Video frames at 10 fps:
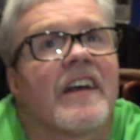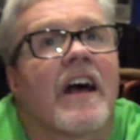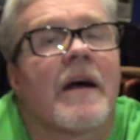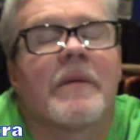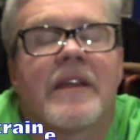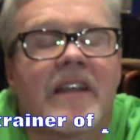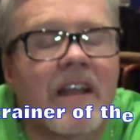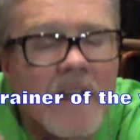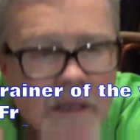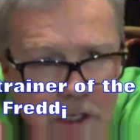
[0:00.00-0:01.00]
I mean,
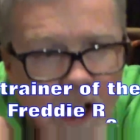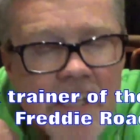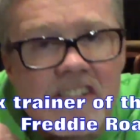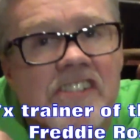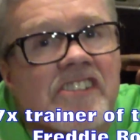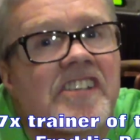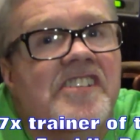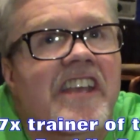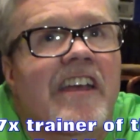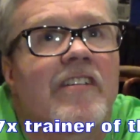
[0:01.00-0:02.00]
uh, Oscar's oh,
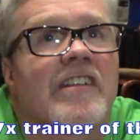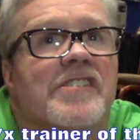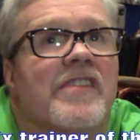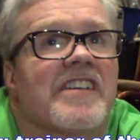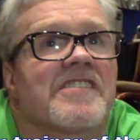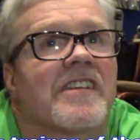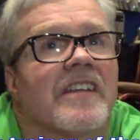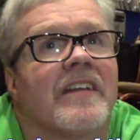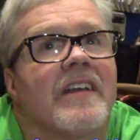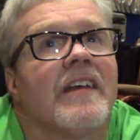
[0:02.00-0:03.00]
just scared, let's face it
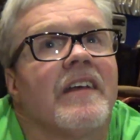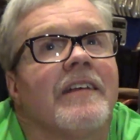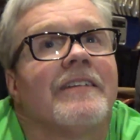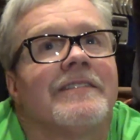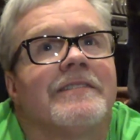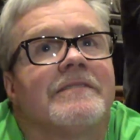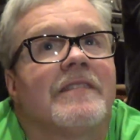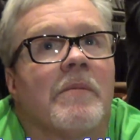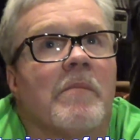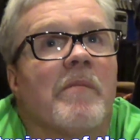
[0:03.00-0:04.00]
scared of? of
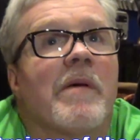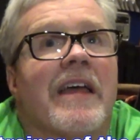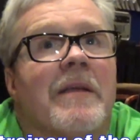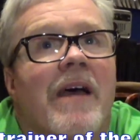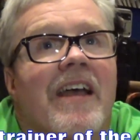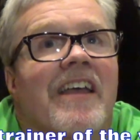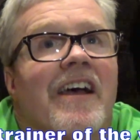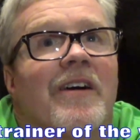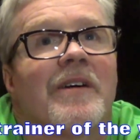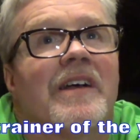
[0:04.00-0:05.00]
Manny
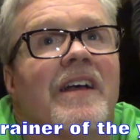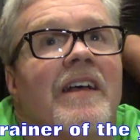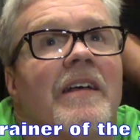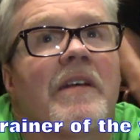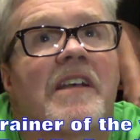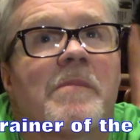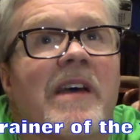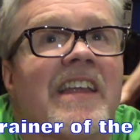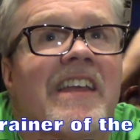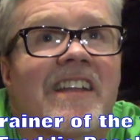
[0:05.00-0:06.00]
Pacquiao. Because
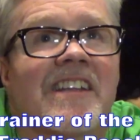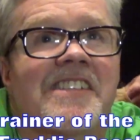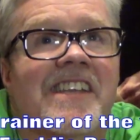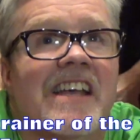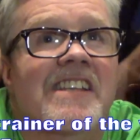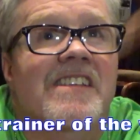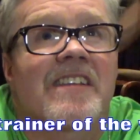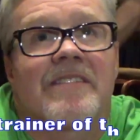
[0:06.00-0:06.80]
Manny kicked his ass.